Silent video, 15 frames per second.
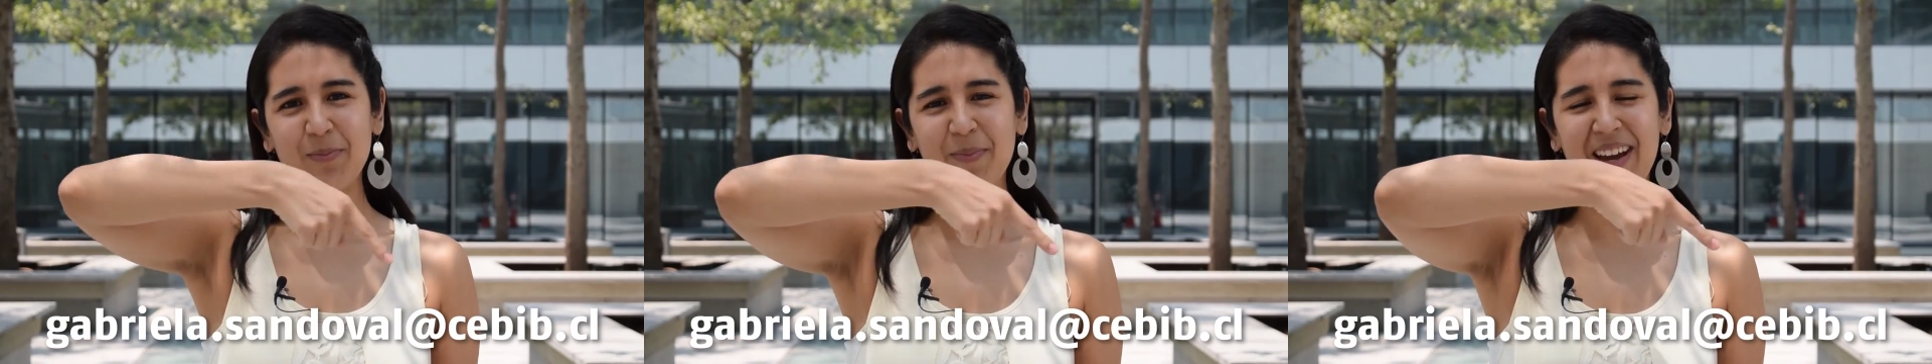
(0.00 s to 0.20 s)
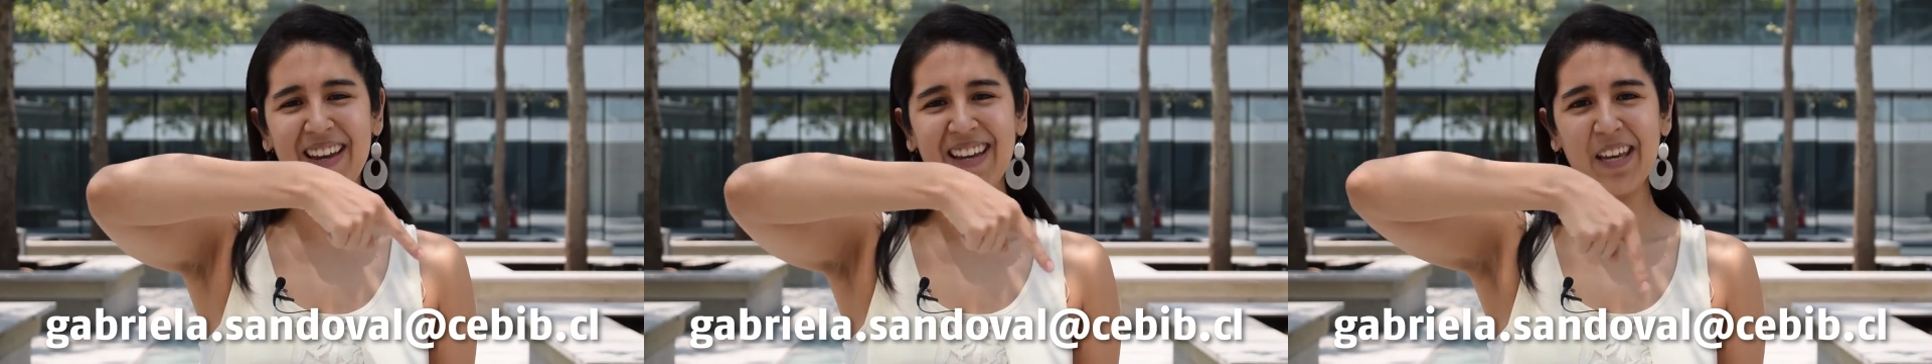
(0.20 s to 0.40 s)

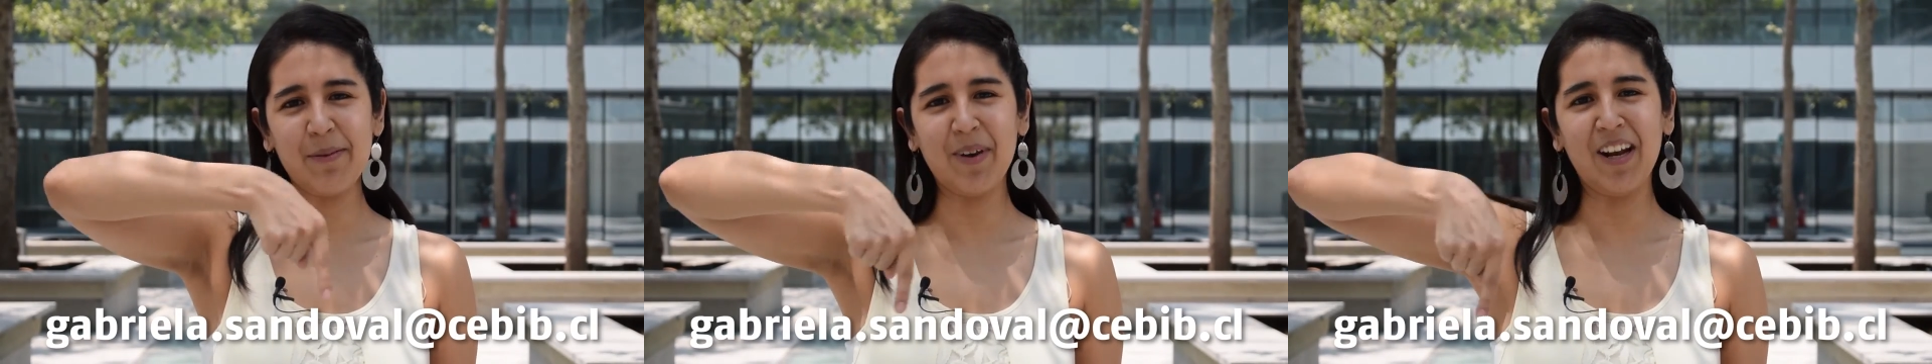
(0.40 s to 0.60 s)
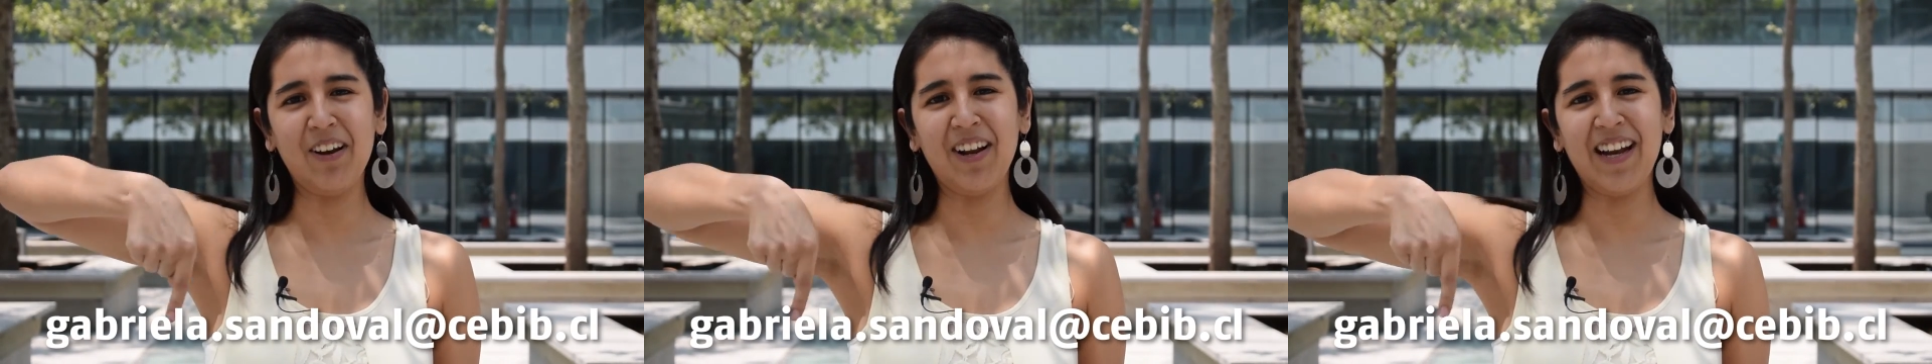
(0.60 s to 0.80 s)
to my
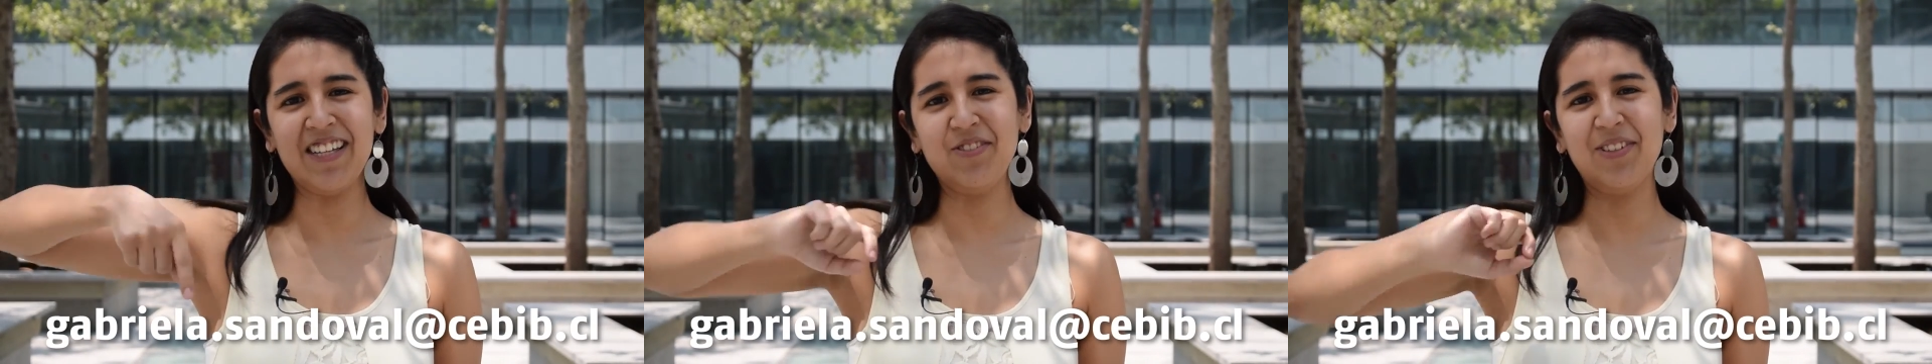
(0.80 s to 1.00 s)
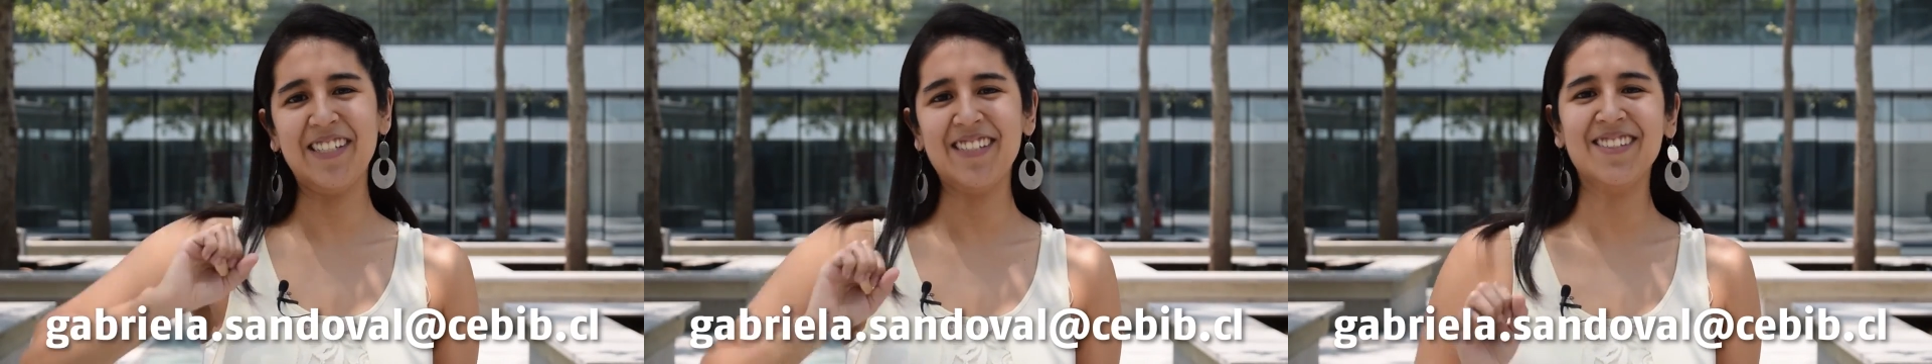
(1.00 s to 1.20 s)
email
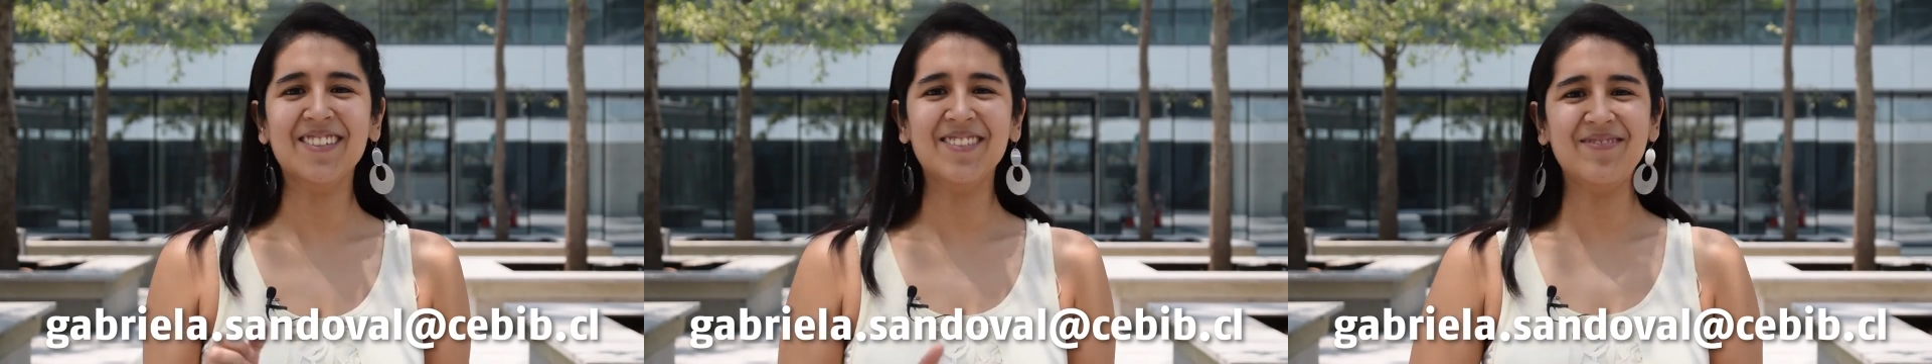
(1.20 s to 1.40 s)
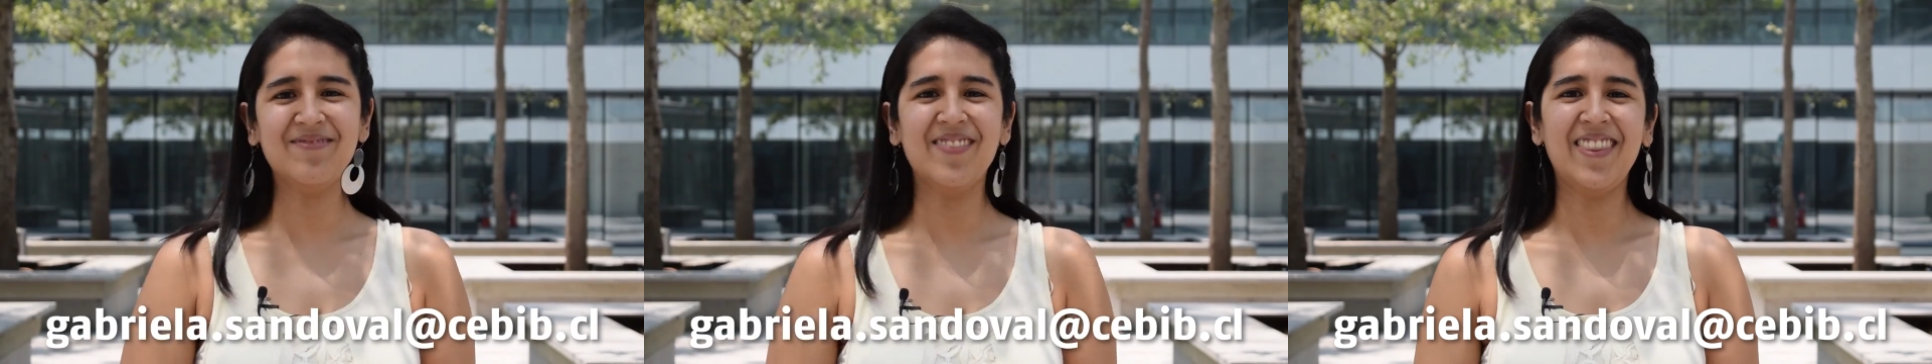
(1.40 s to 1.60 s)

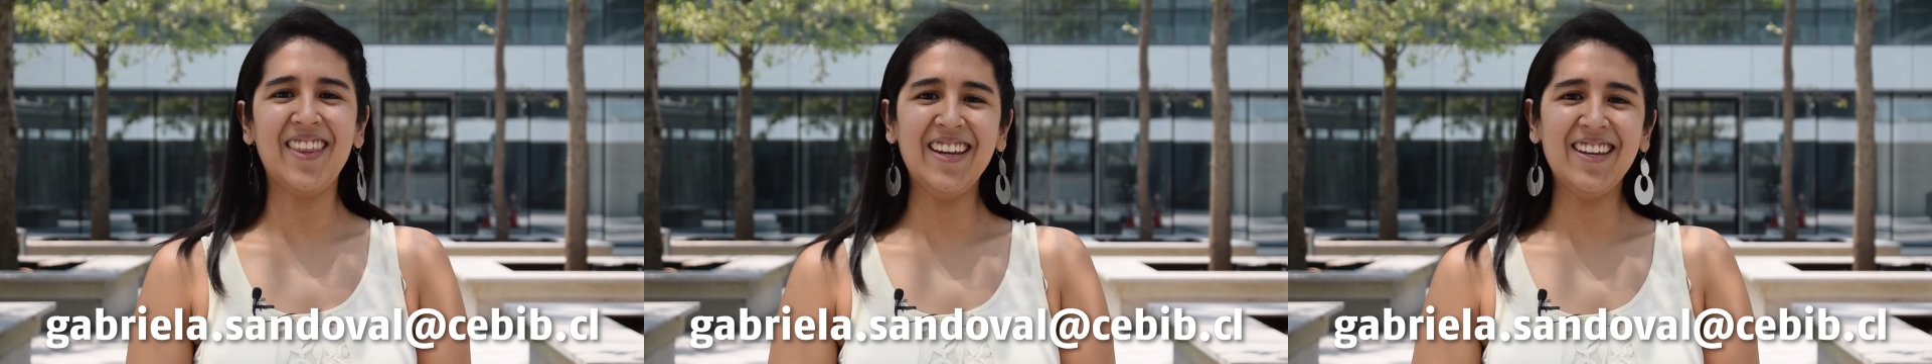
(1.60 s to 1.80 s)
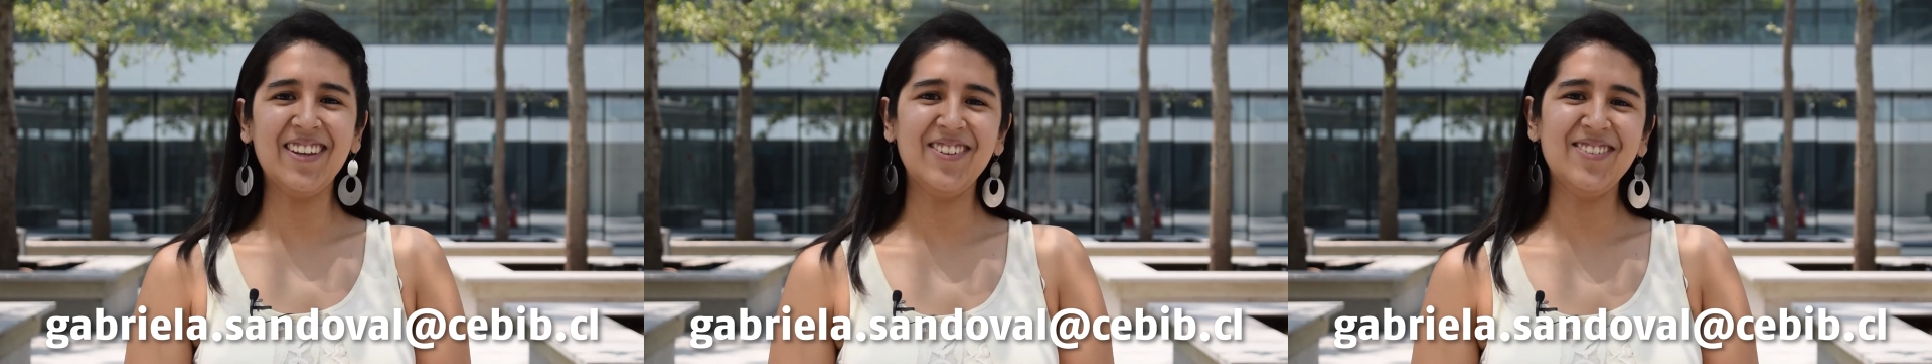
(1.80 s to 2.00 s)
address.
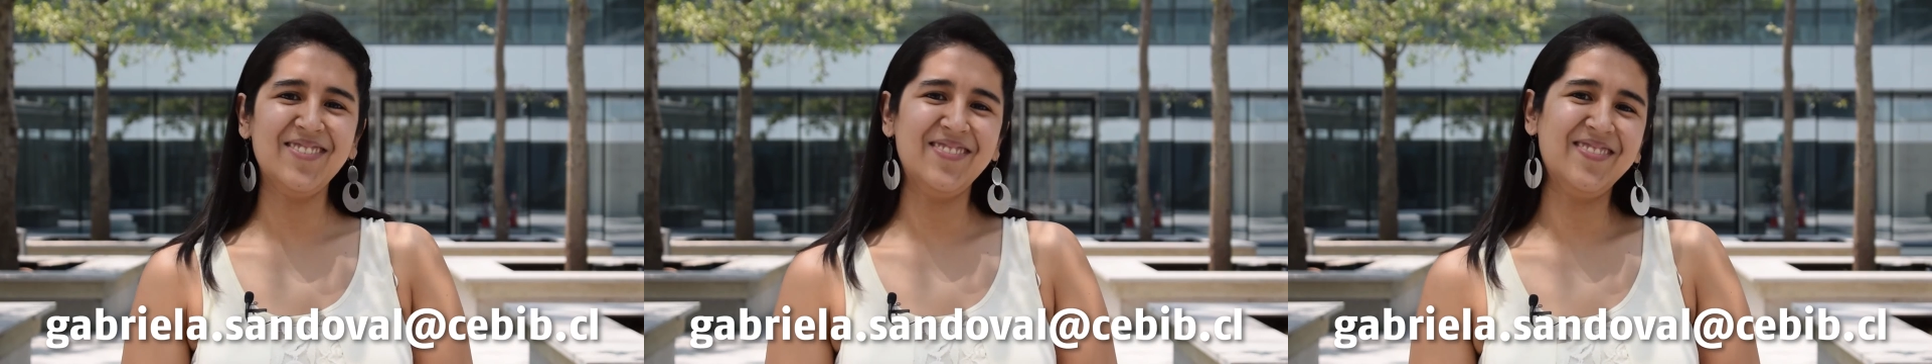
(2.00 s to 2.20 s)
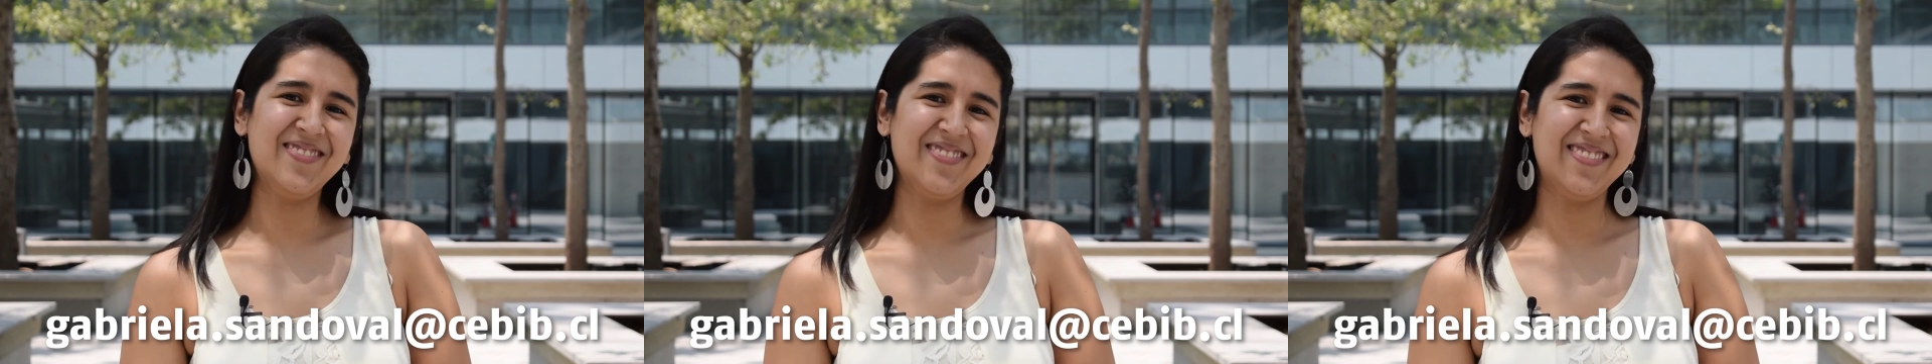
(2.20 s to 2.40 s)
Thank
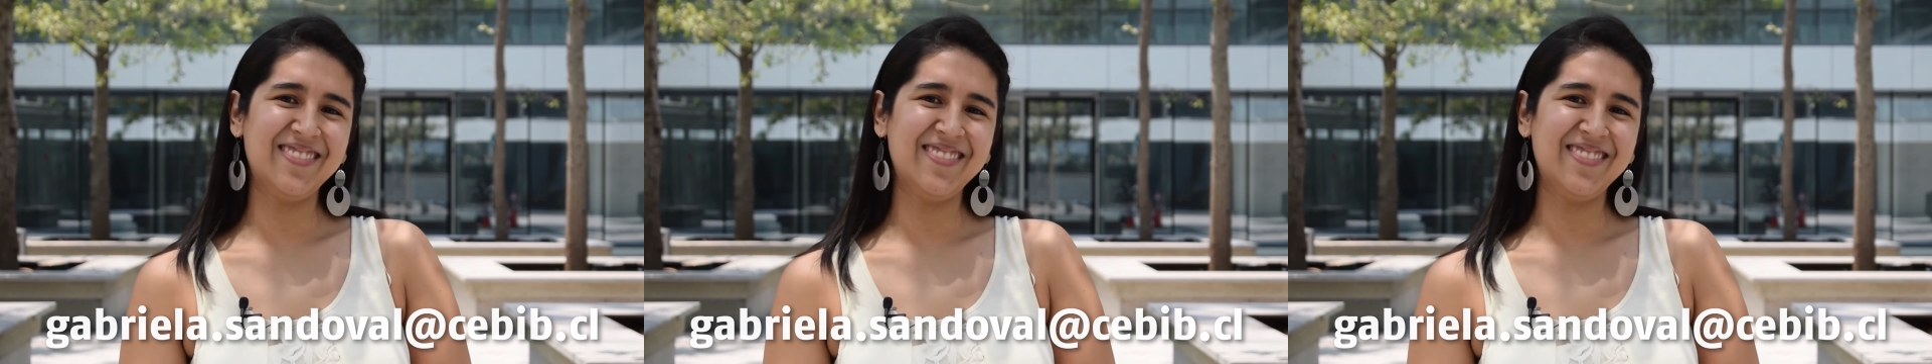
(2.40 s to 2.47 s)
you!